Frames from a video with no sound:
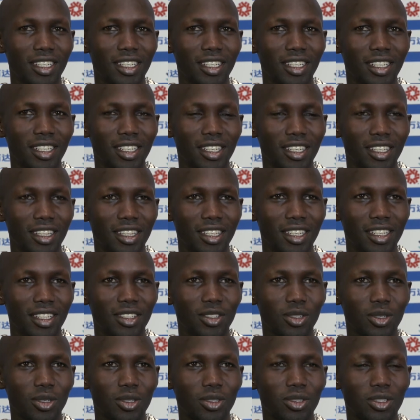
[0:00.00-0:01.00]
There
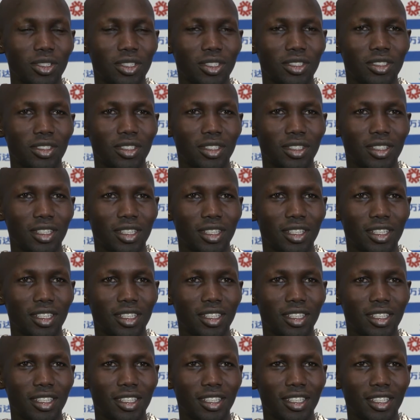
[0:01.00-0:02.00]
is also
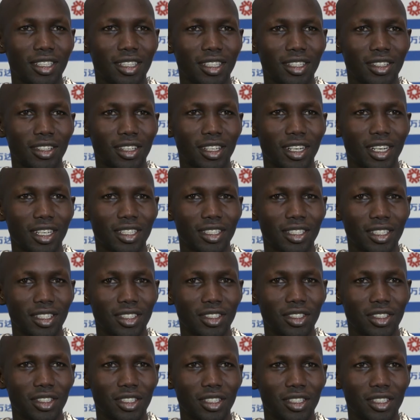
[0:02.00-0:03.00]
the
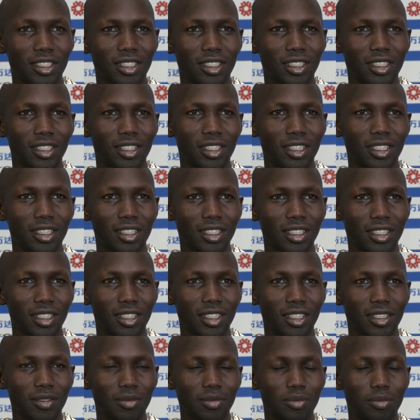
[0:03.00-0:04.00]
organization and
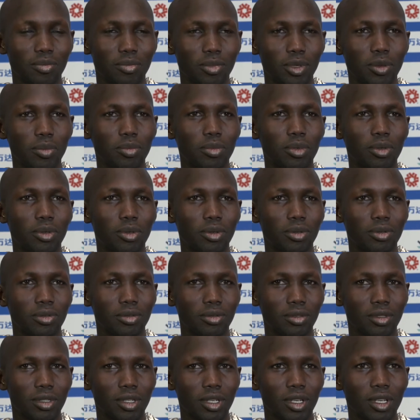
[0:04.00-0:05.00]
the people
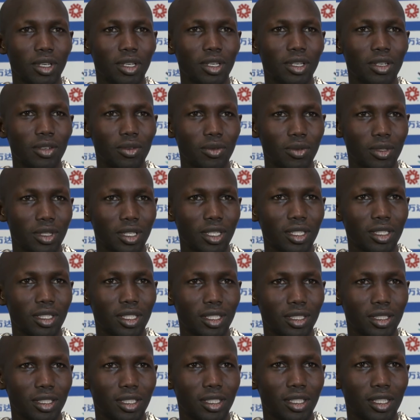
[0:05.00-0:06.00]
within
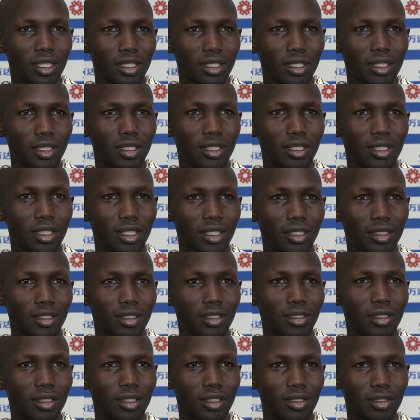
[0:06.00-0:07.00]
the city
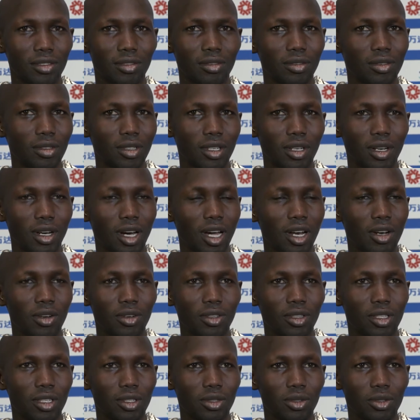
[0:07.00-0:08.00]
that
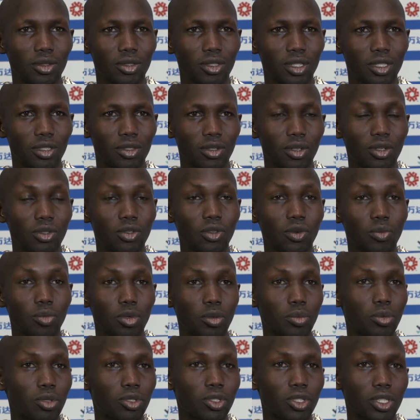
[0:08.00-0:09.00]
along the coast is lots of
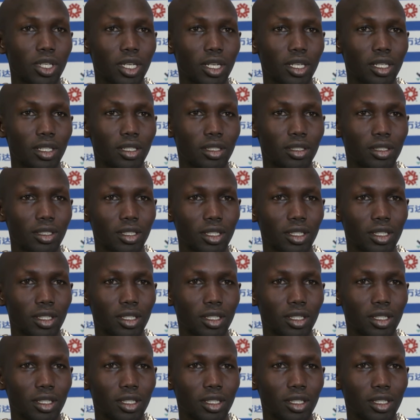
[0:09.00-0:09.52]
people cheering.